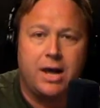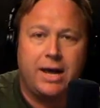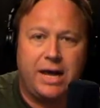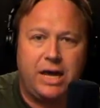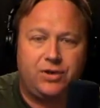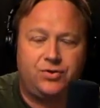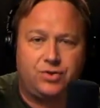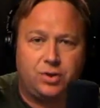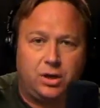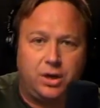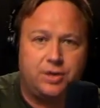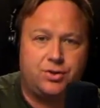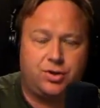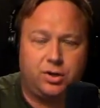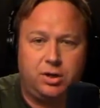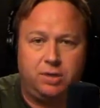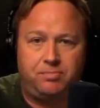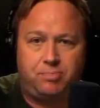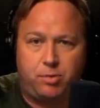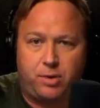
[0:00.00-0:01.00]
He
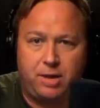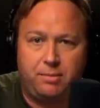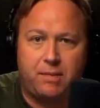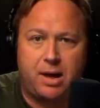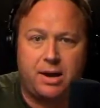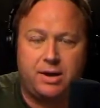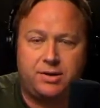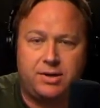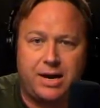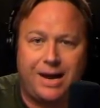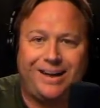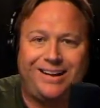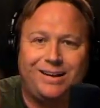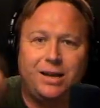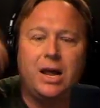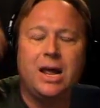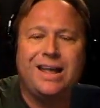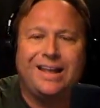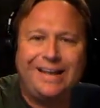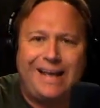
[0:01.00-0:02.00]
solicited
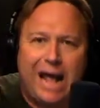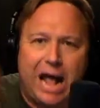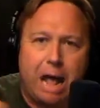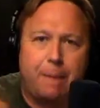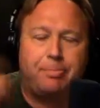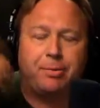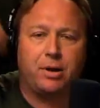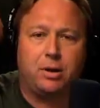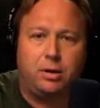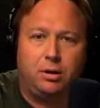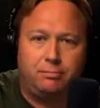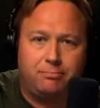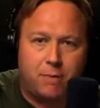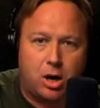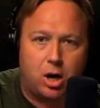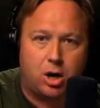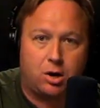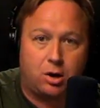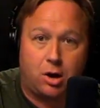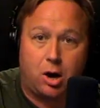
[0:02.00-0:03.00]
premeditated capital
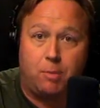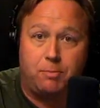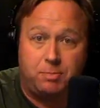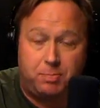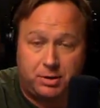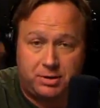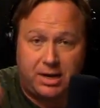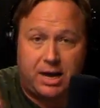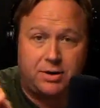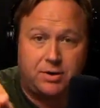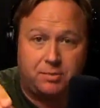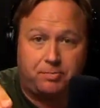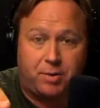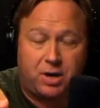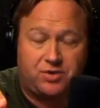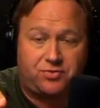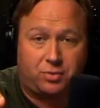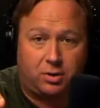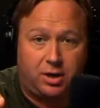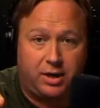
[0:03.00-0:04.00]
murder. I hope you put that in your
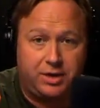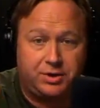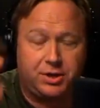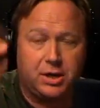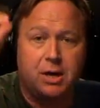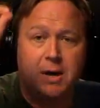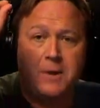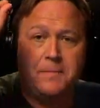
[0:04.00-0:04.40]
press release.